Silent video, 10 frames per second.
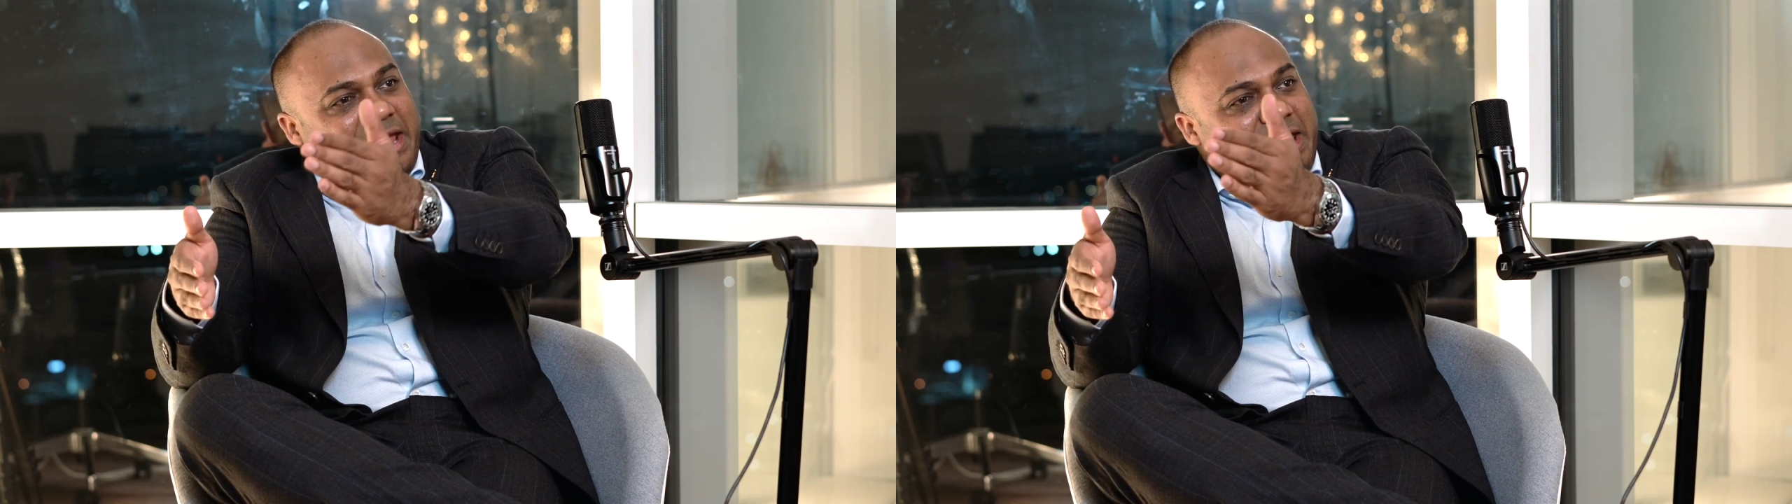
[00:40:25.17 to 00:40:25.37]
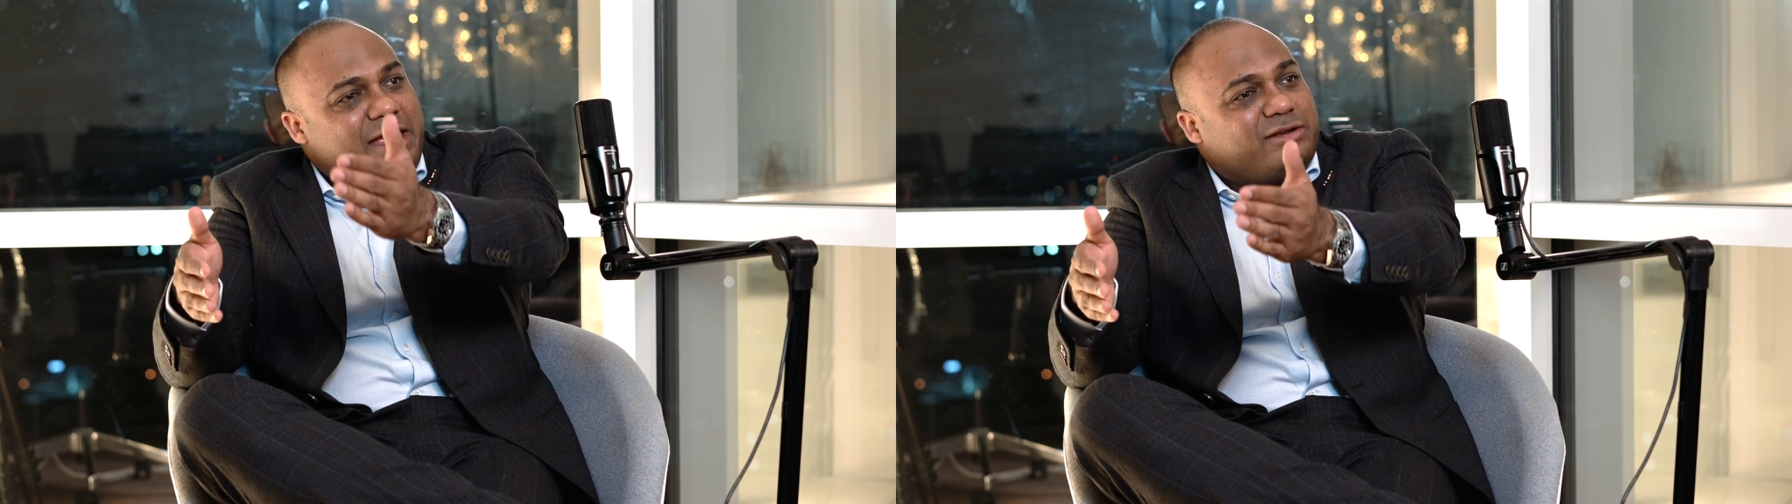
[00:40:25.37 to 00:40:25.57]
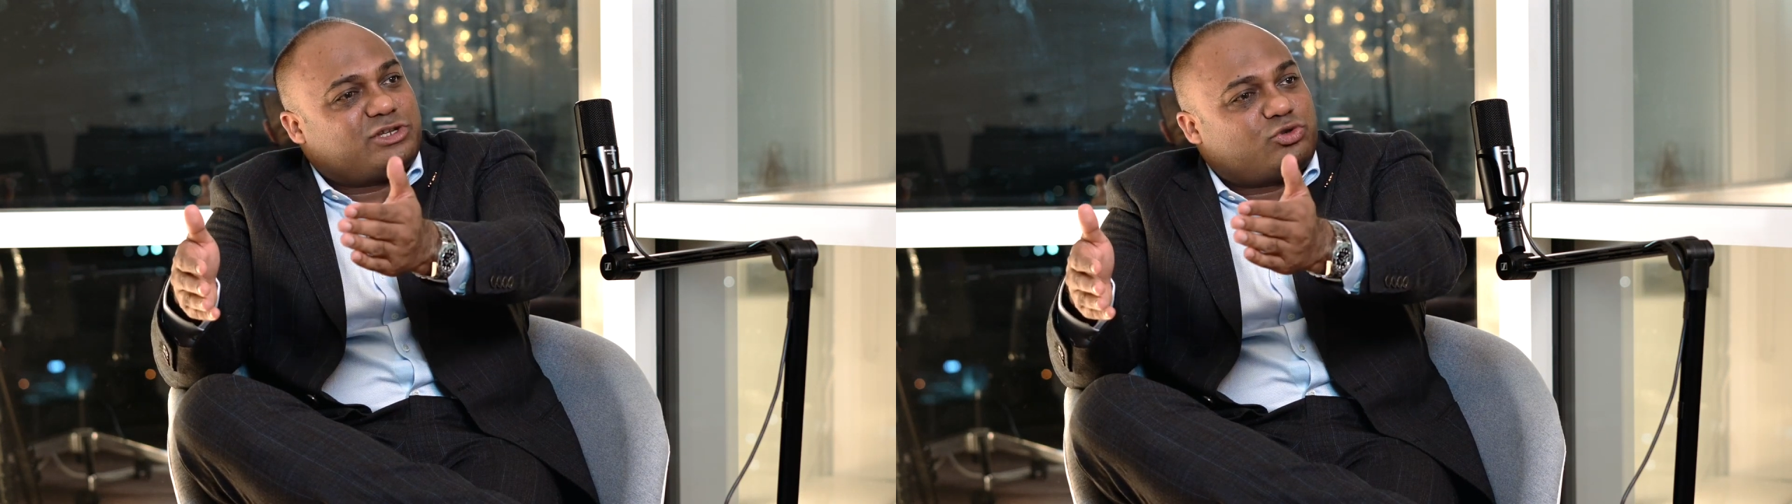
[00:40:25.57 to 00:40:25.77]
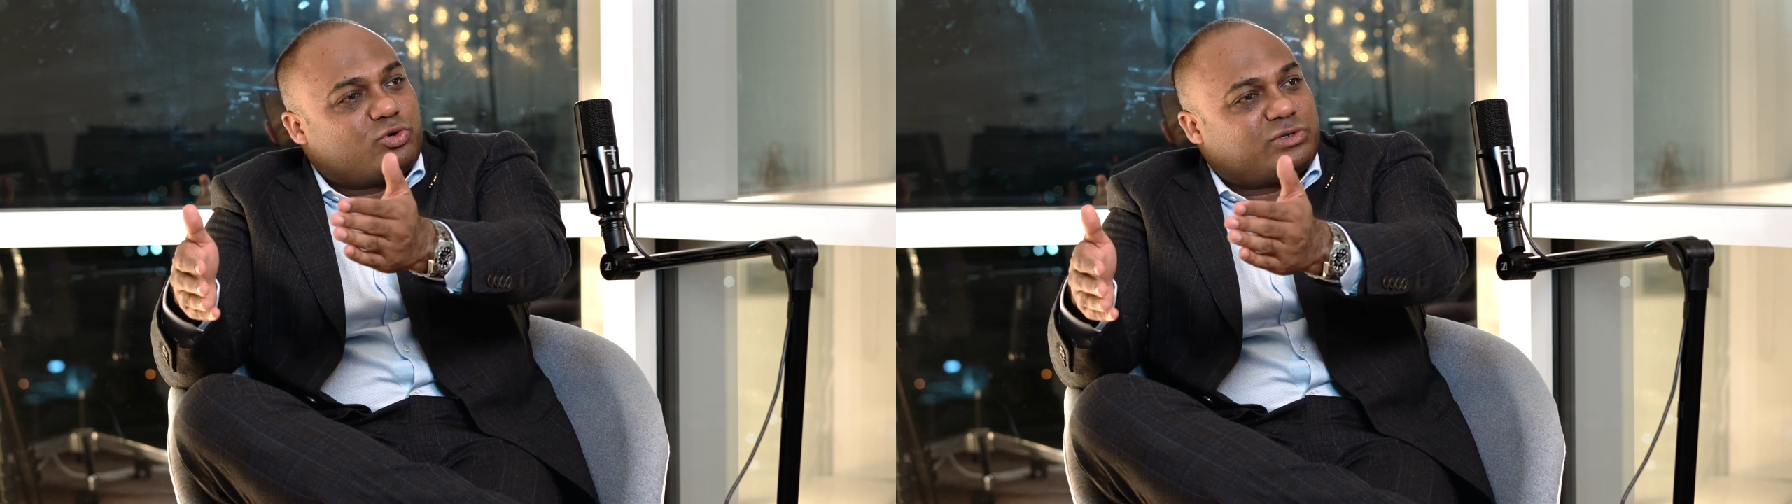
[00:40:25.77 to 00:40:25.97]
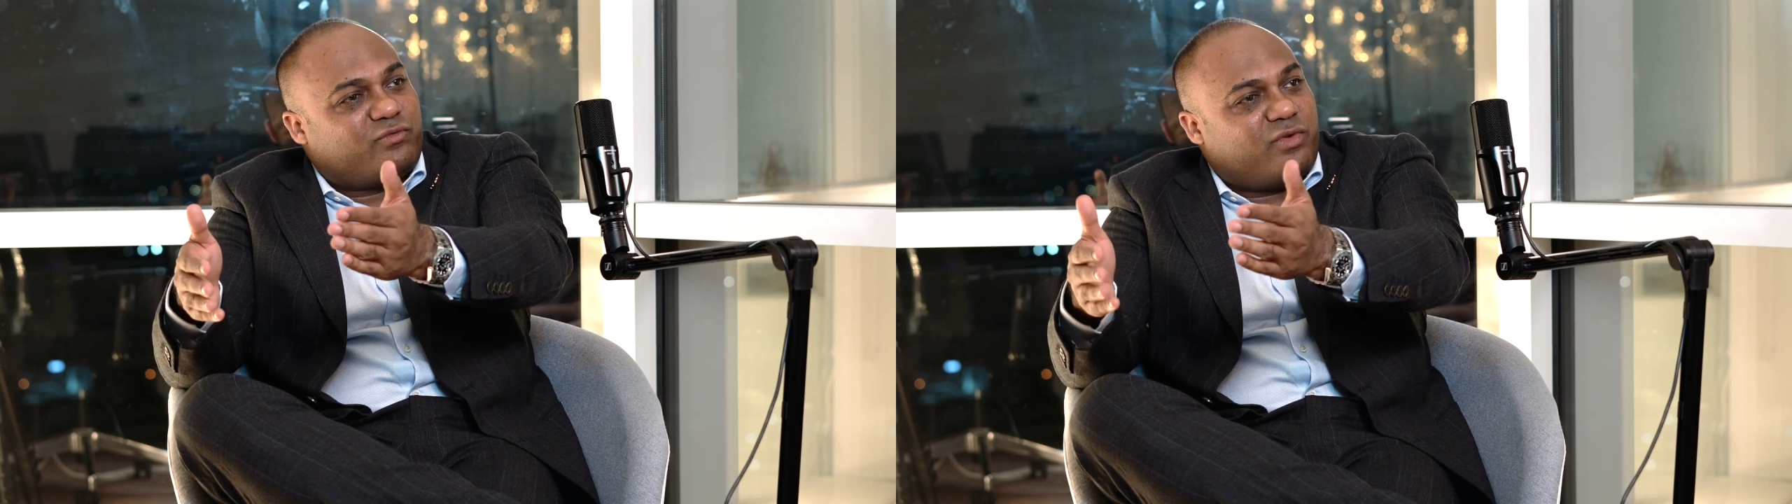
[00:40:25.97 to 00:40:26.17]
Here's the
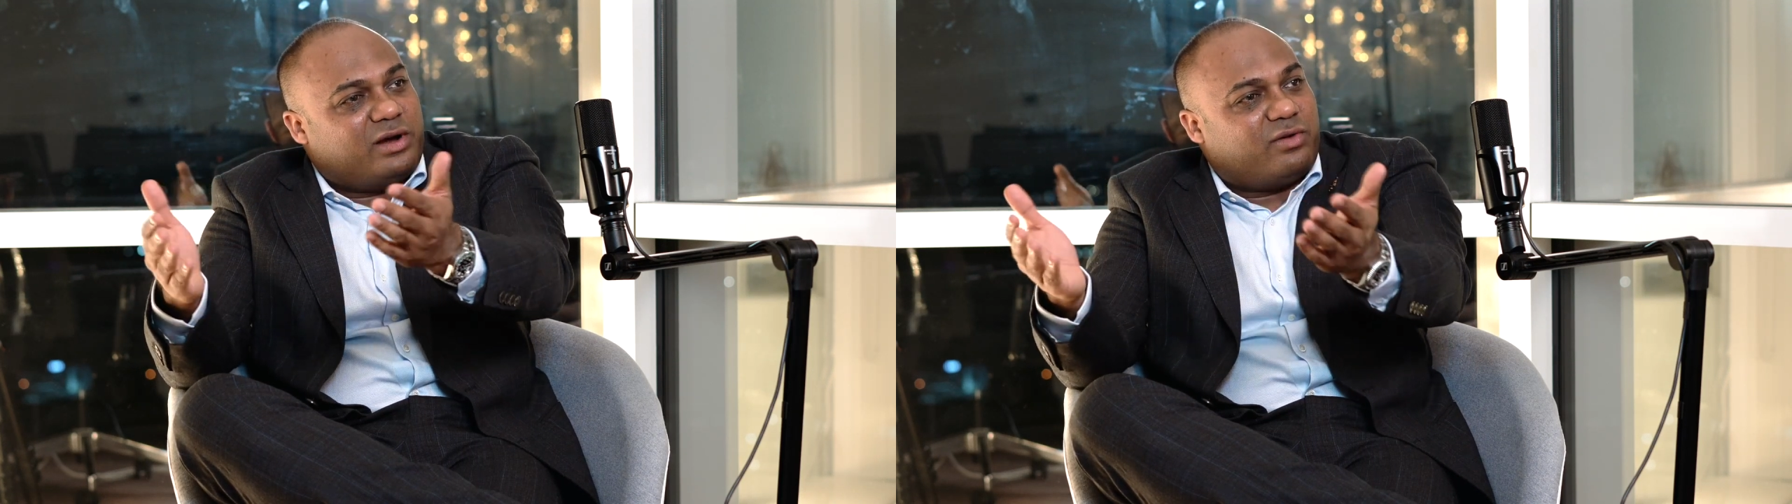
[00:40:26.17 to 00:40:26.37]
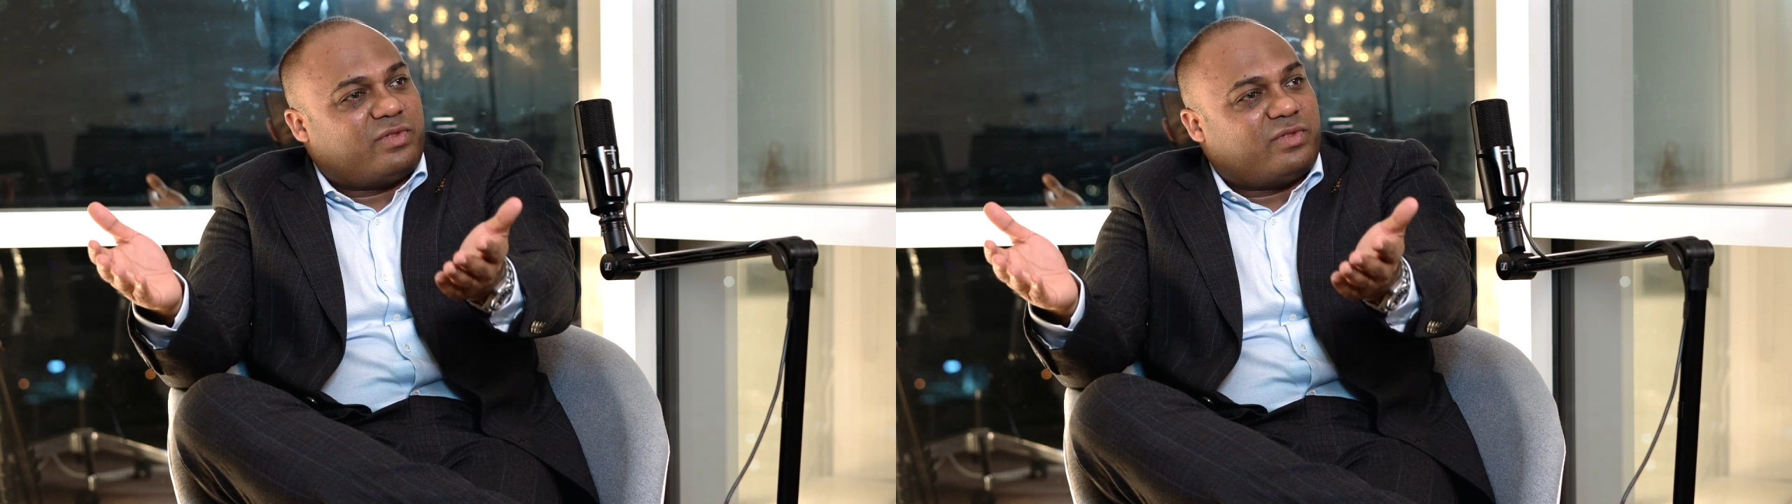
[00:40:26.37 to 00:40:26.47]
source of fund of